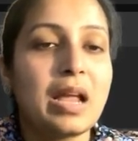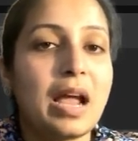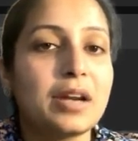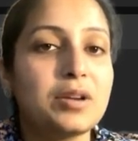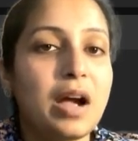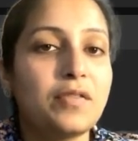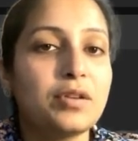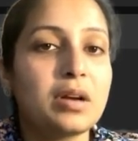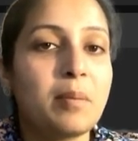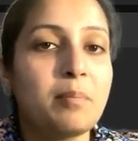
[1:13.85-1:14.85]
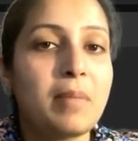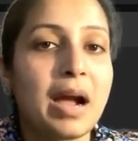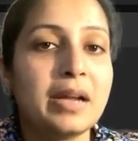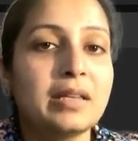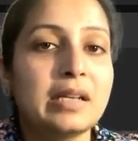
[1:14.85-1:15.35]
And you have to
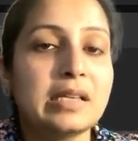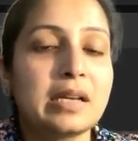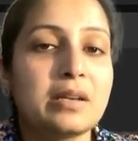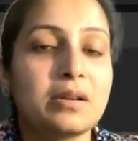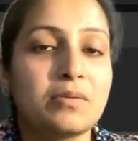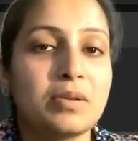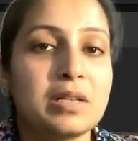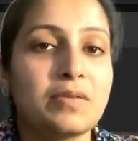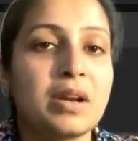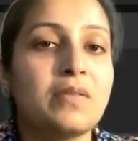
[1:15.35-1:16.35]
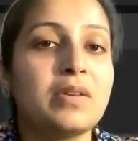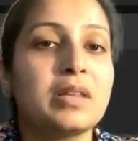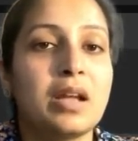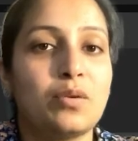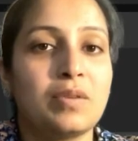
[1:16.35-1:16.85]
combine these intervals whenever
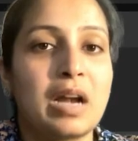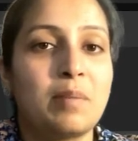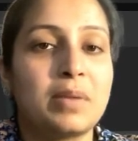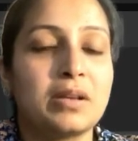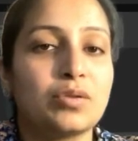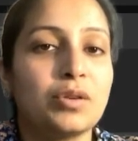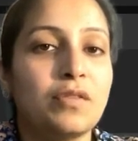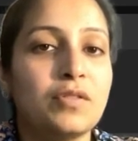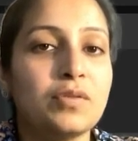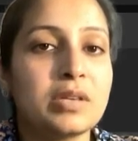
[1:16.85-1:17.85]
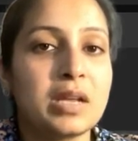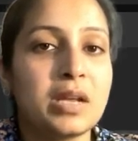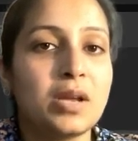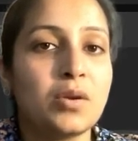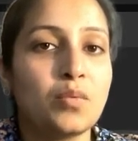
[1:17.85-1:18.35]
they are overlapping. So if you
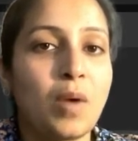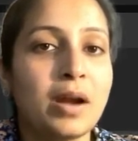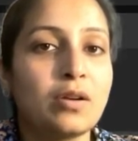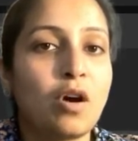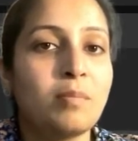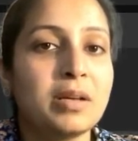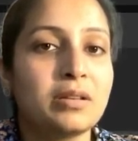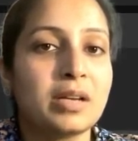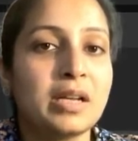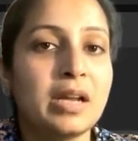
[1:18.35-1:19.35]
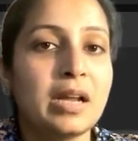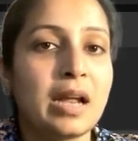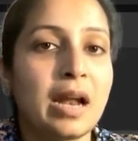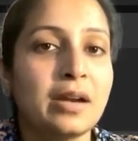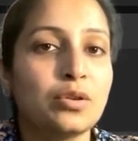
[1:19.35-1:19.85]
see 1, 3
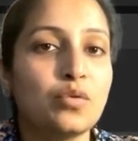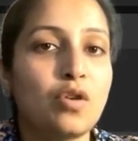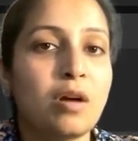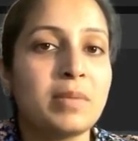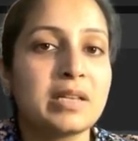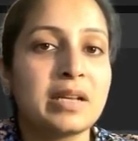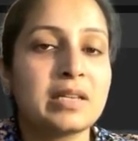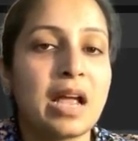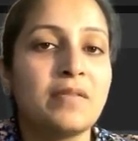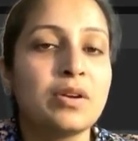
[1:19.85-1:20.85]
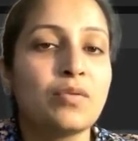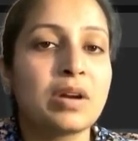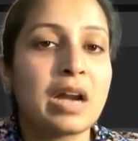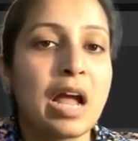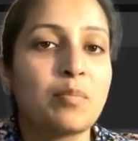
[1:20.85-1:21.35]
and 2, 6 have an
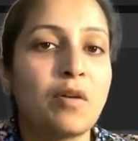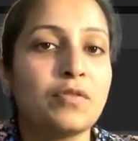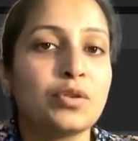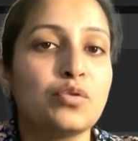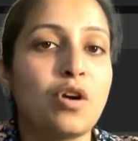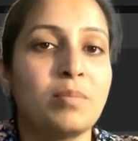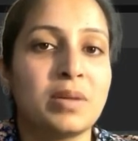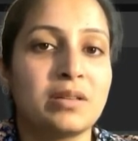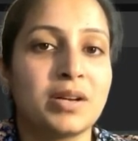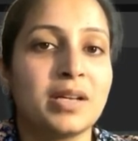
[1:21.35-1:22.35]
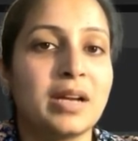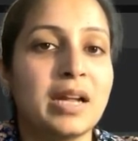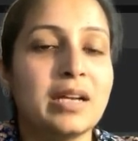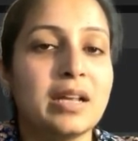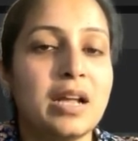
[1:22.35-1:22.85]
overlap of 2, 3,
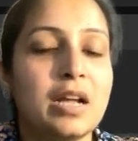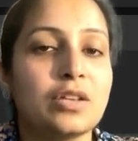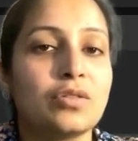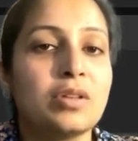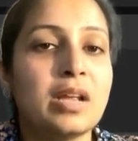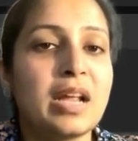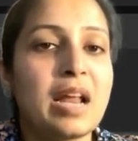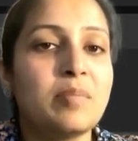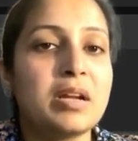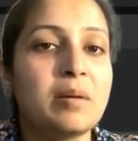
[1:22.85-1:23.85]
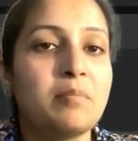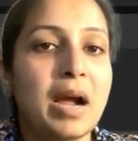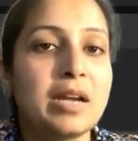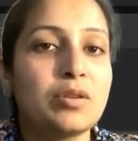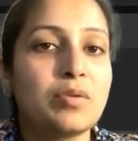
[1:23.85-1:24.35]
right? So they can be
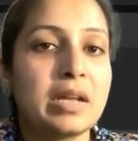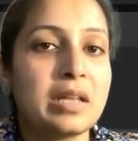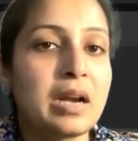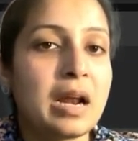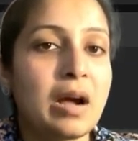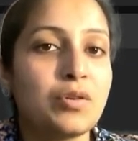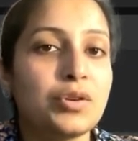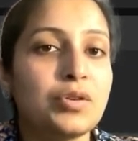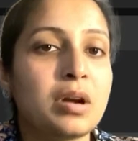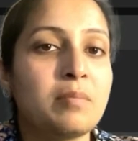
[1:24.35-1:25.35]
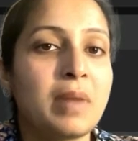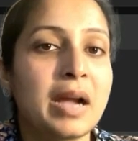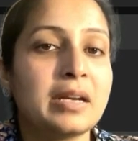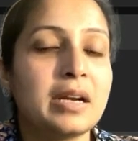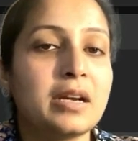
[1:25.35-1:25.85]
combined together. And how do you
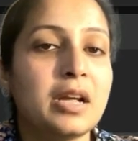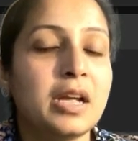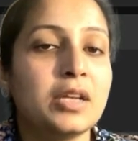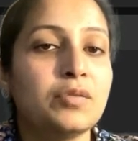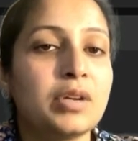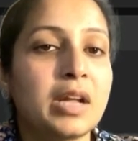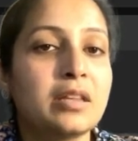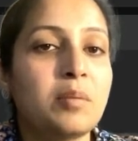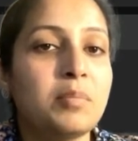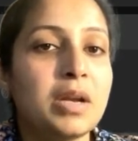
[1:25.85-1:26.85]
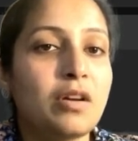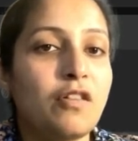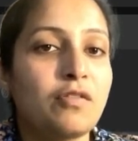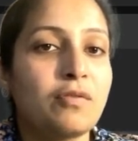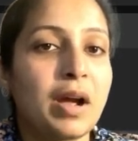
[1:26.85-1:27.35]
combine it? You take the min
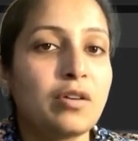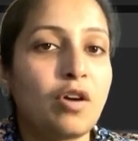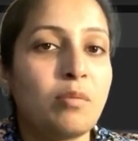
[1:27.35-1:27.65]
of 1,